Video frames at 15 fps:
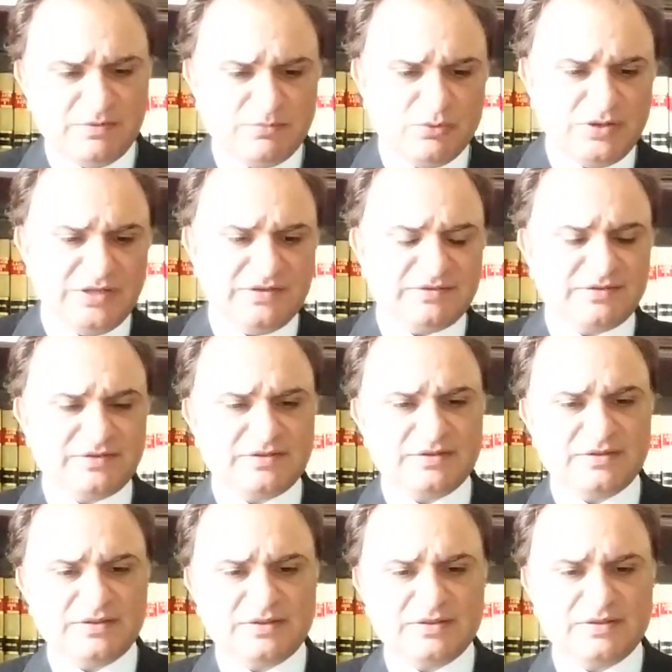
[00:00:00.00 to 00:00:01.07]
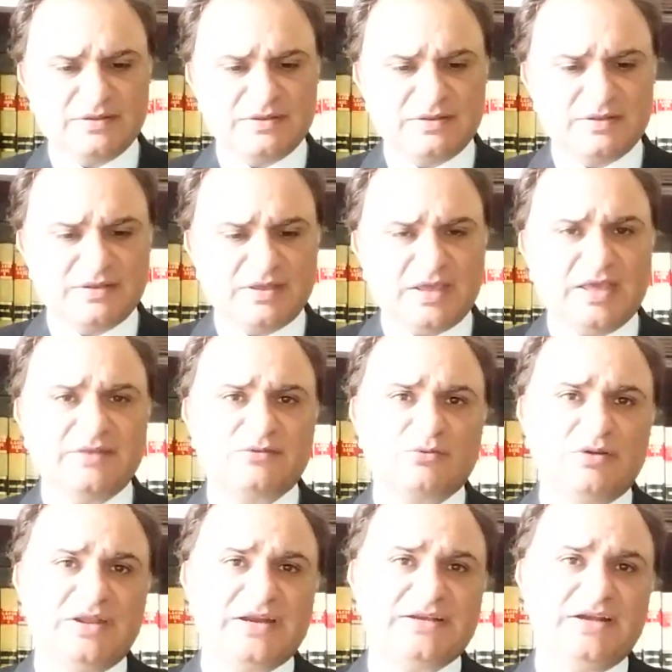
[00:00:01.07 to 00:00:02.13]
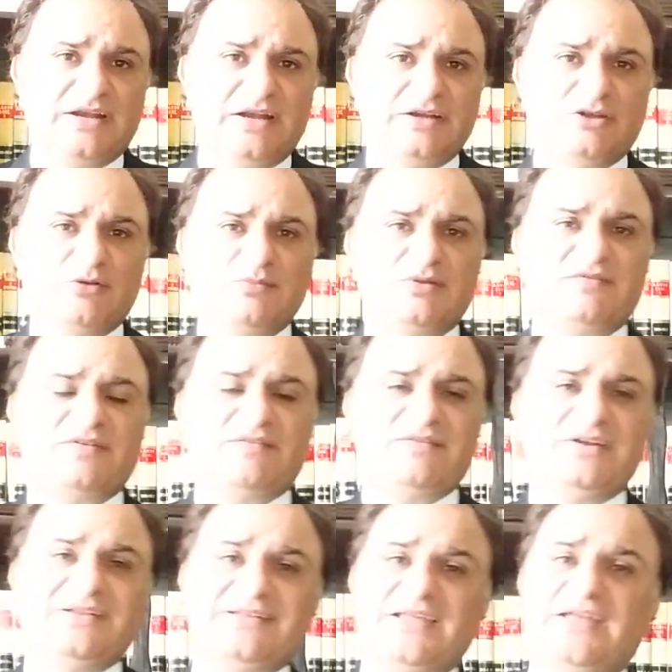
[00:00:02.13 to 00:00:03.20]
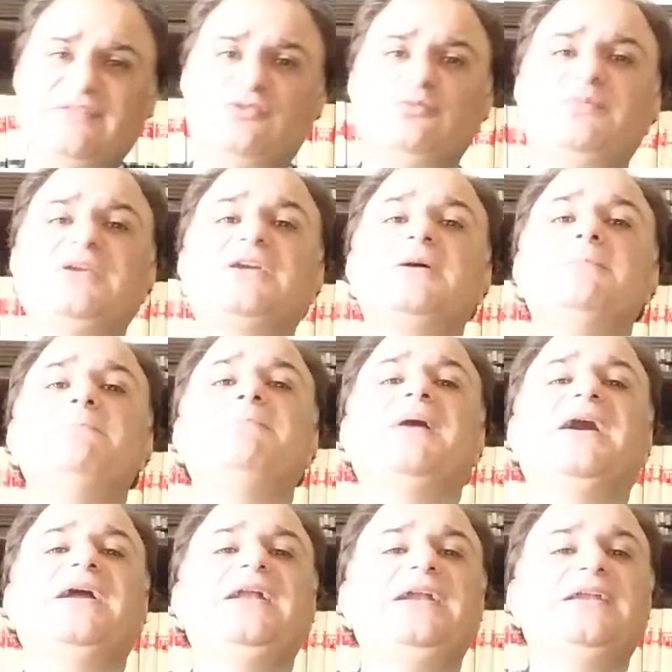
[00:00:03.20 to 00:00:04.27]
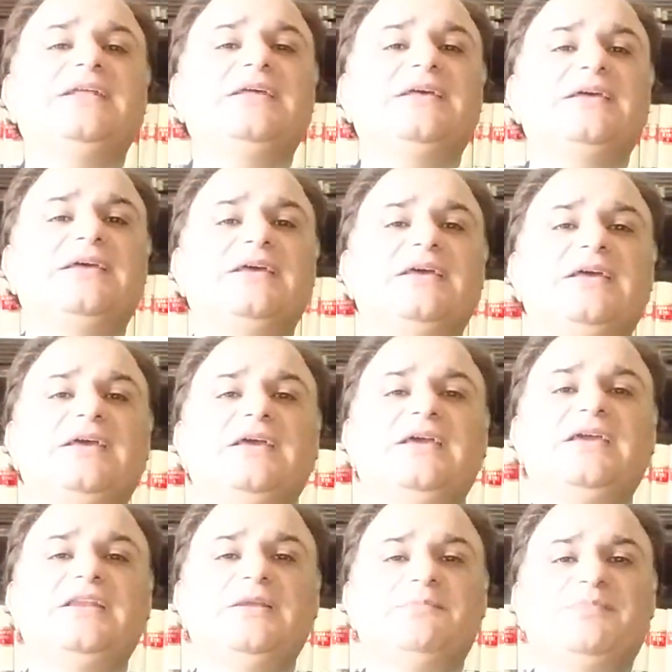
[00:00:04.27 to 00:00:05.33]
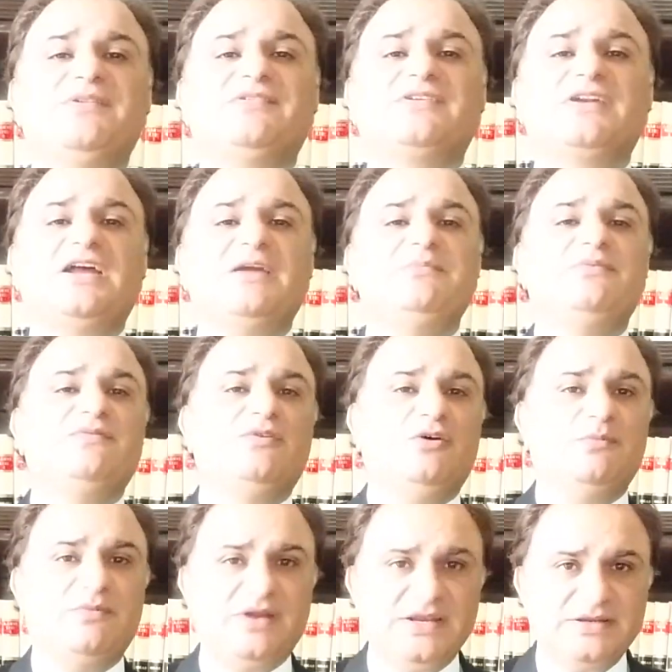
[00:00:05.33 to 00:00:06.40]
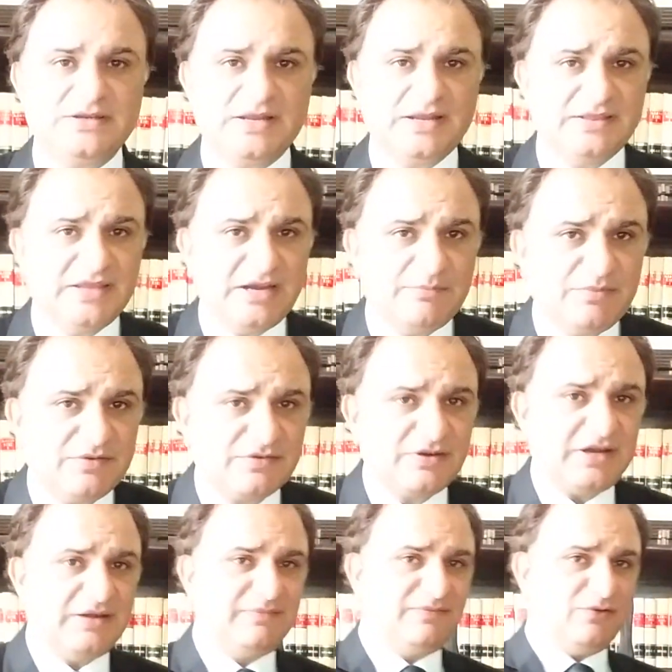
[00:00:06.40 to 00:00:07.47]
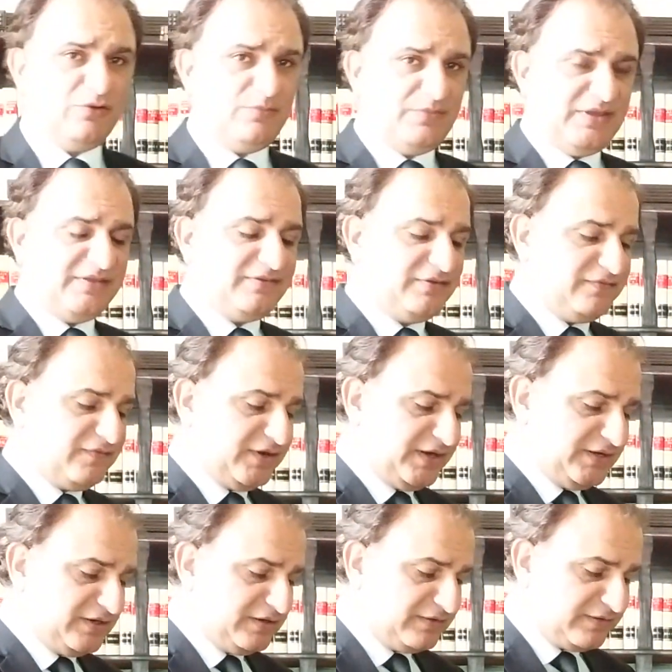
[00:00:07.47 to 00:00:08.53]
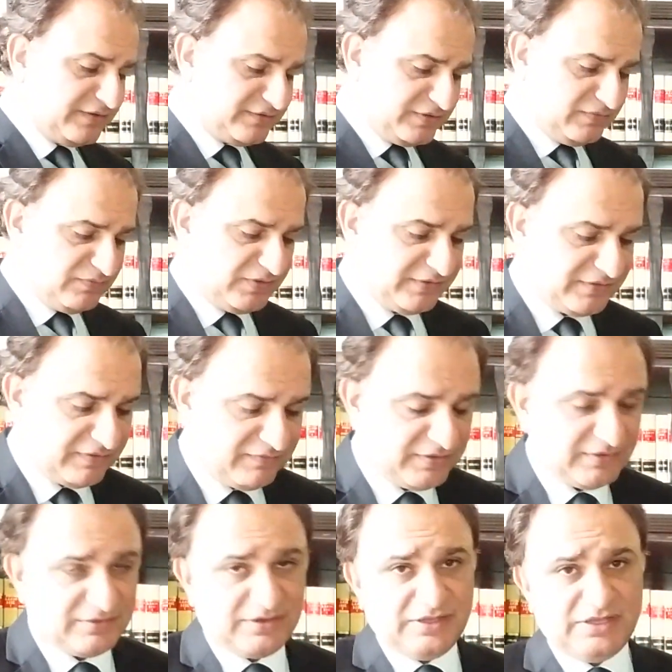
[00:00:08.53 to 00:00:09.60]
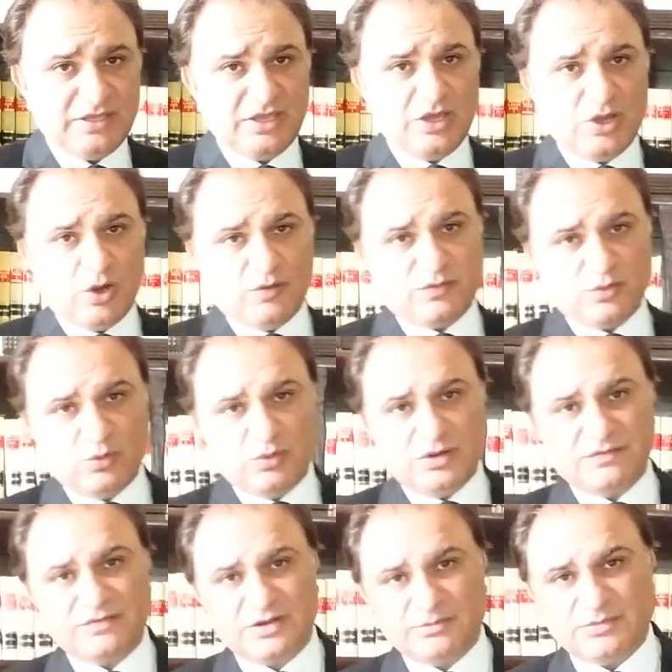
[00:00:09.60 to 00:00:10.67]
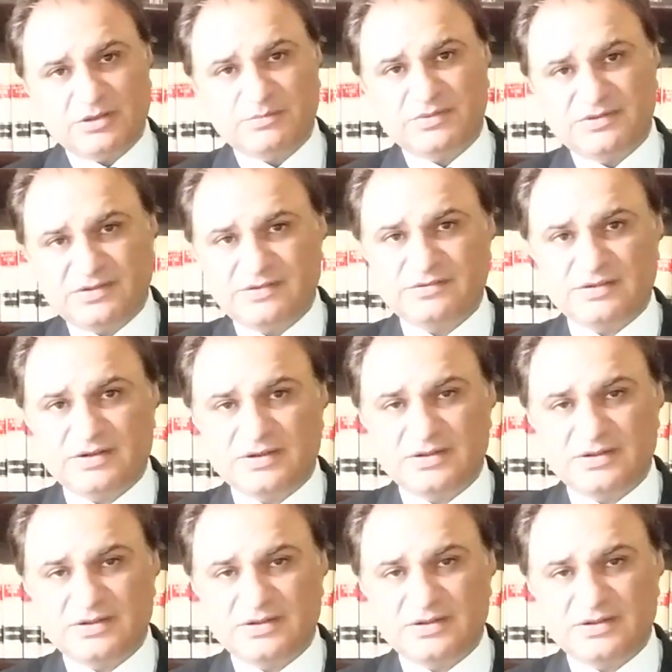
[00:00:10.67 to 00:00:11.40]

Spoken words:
police has collected in terms of evidence has to be compiled in a prescribed form, right? And that prescribed form is defined under section 173 of Code of Criminal Procedure.